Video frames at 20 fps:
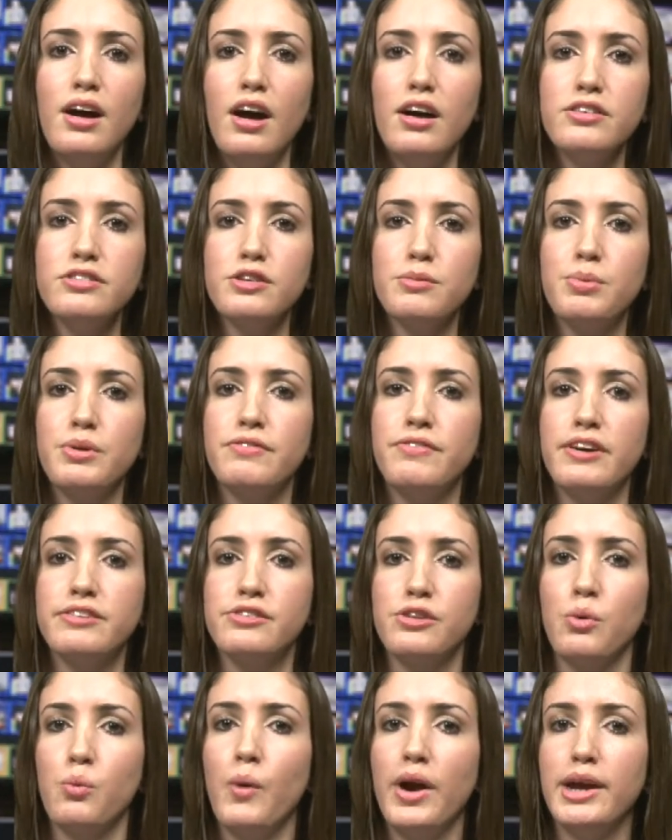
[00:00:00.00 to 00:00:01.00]
Also,
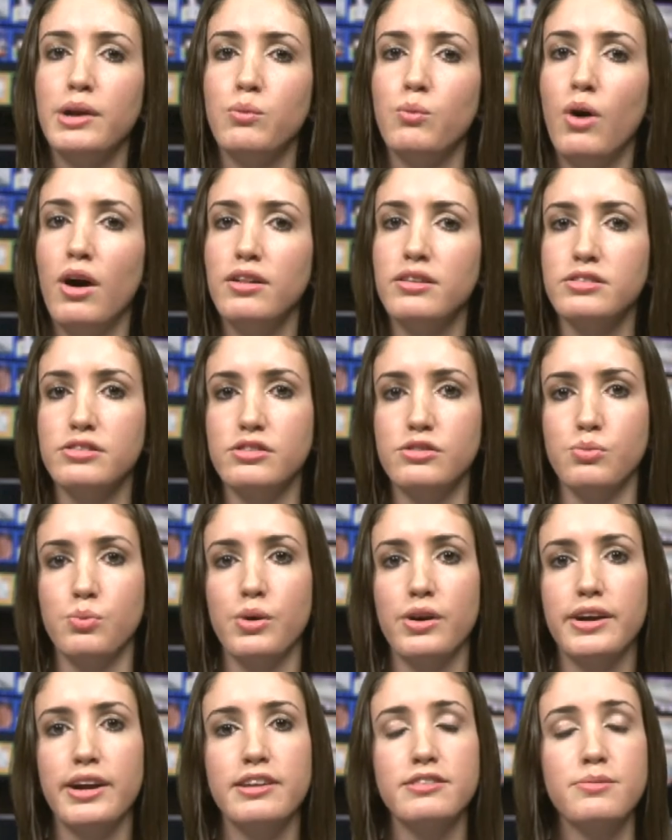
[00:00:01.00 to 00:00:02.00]
Professor Wayne Wallace's
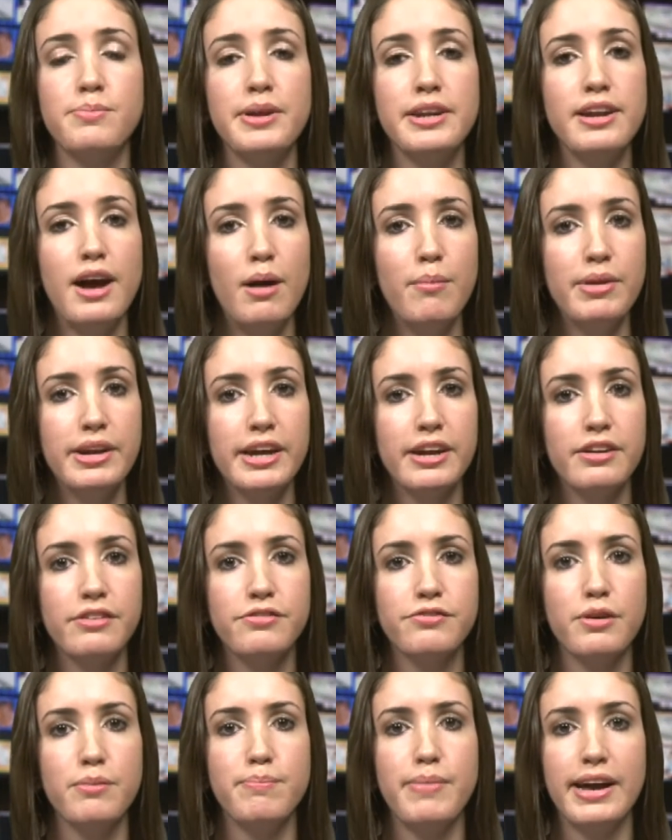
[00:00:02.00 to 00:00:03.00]
work has been nominated
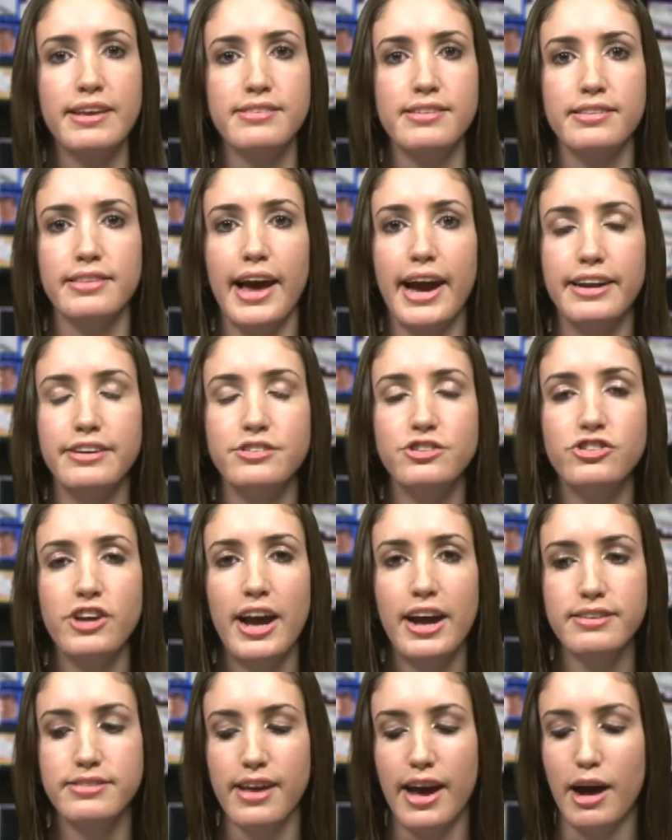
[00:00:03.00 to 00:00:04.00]
for Best Latin
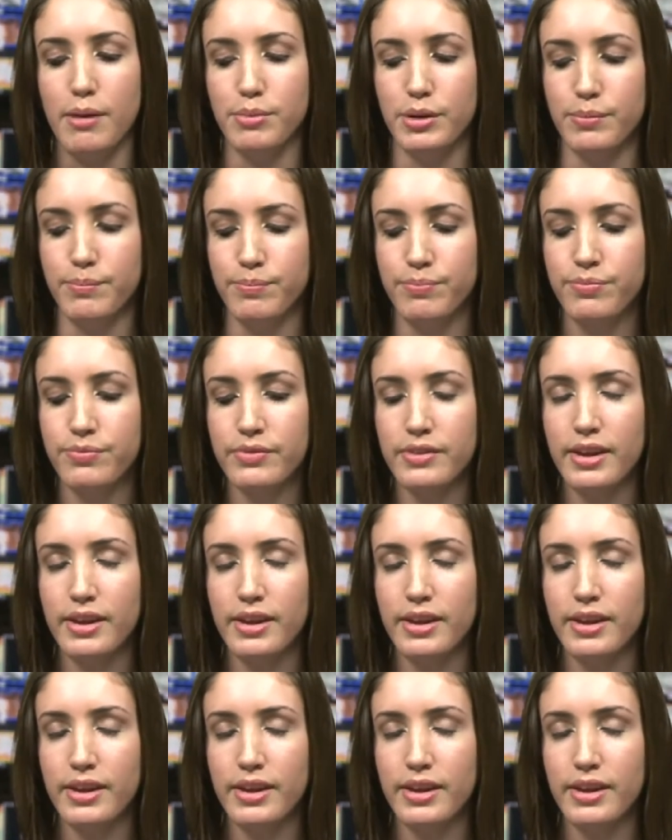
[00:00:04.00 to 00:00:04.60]
Jazz Album.